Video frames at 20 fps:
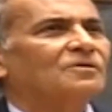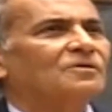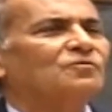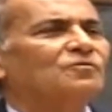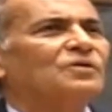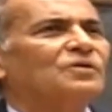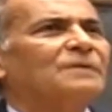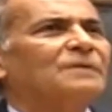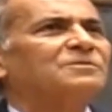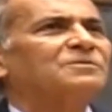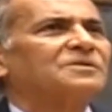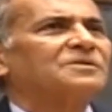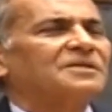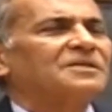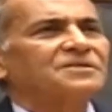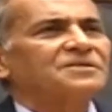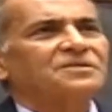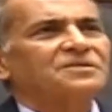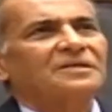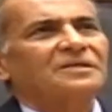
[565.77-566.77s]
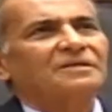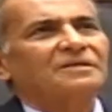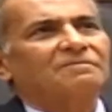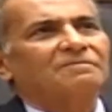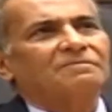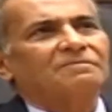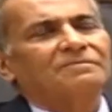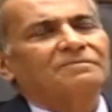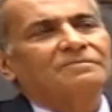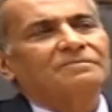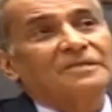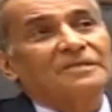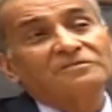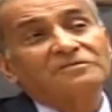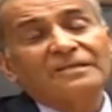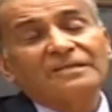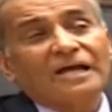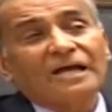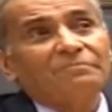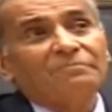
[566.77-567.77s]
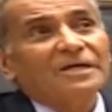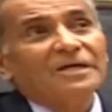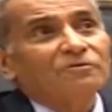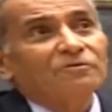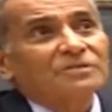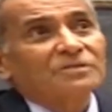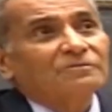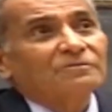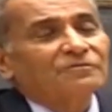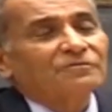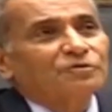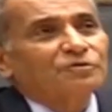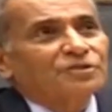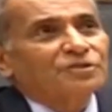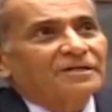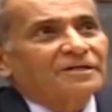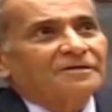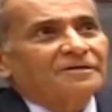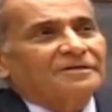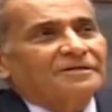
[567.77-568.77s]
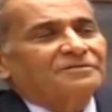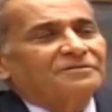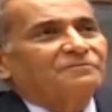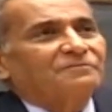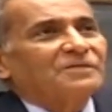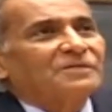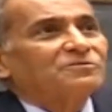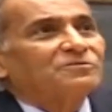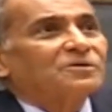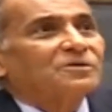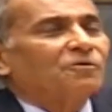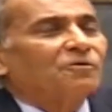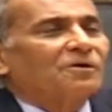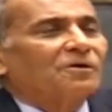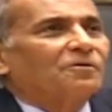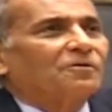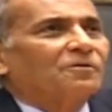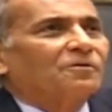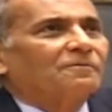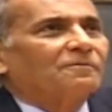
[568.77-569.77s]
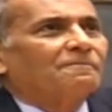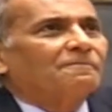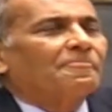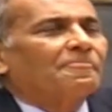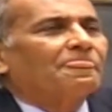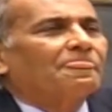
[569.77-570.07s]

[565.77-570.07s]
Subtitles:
So what I'm suggesting, that's it, I'll make you some of you shudder as we go along,